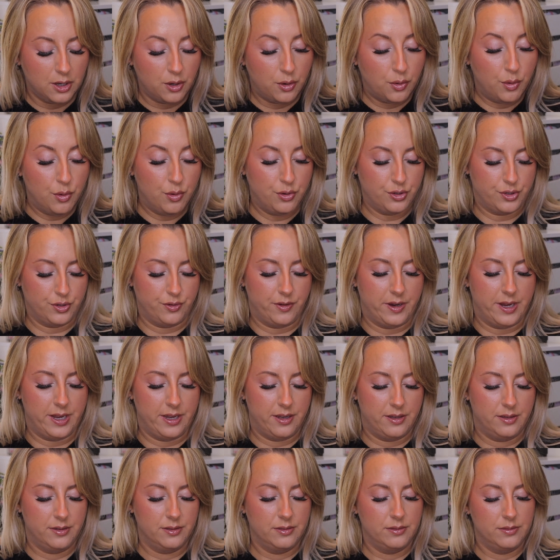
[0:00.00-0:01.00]
order
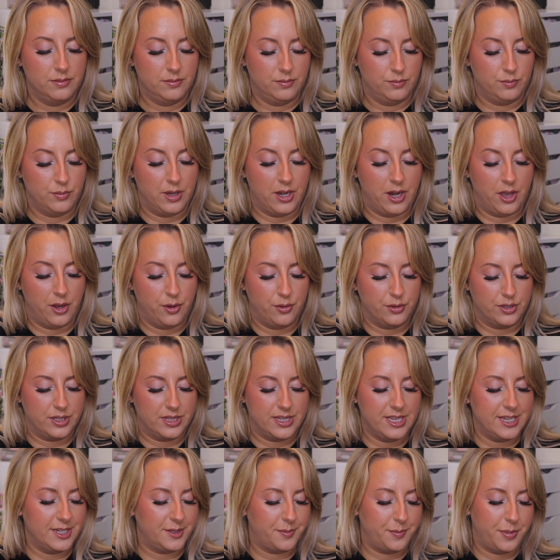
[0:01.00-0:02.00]
it when I ordered
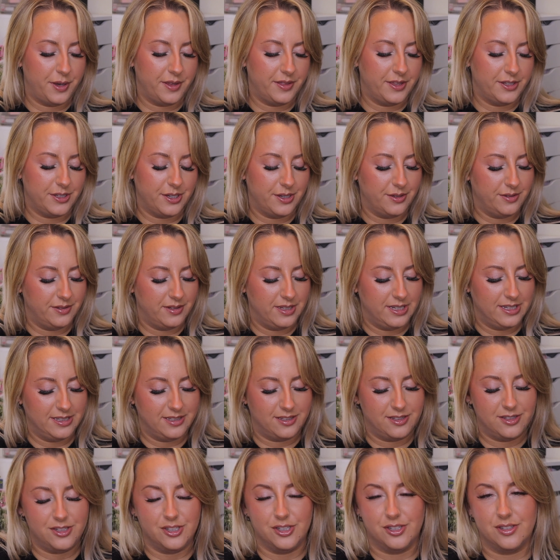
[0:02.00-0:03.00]
this, but they don't.
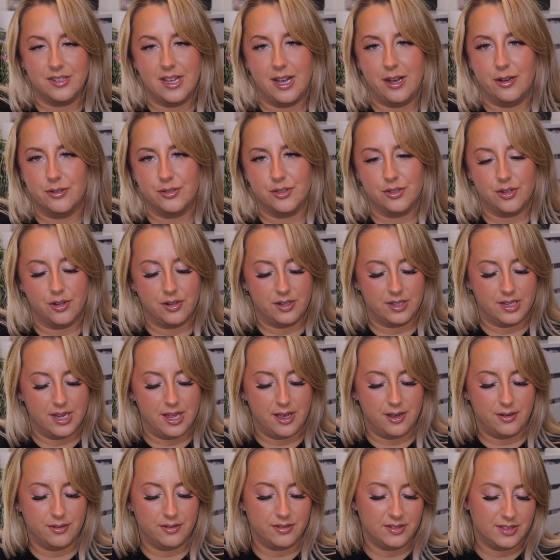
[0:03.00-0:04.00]
It's just out of stock
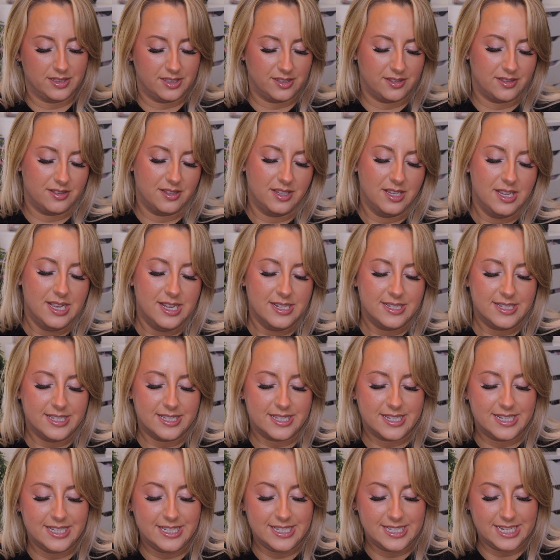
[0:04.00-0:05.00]
now. It's
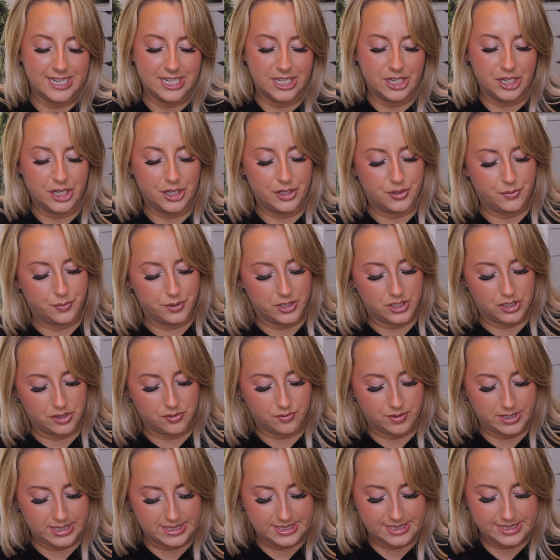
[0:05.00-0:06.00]
discontinued, which
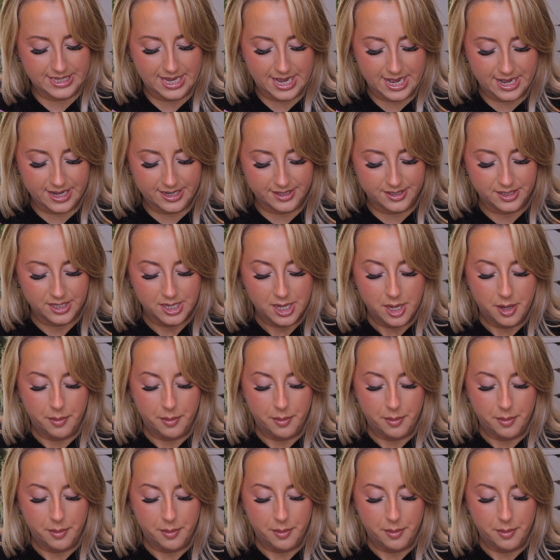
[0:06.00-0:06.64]
is really sad.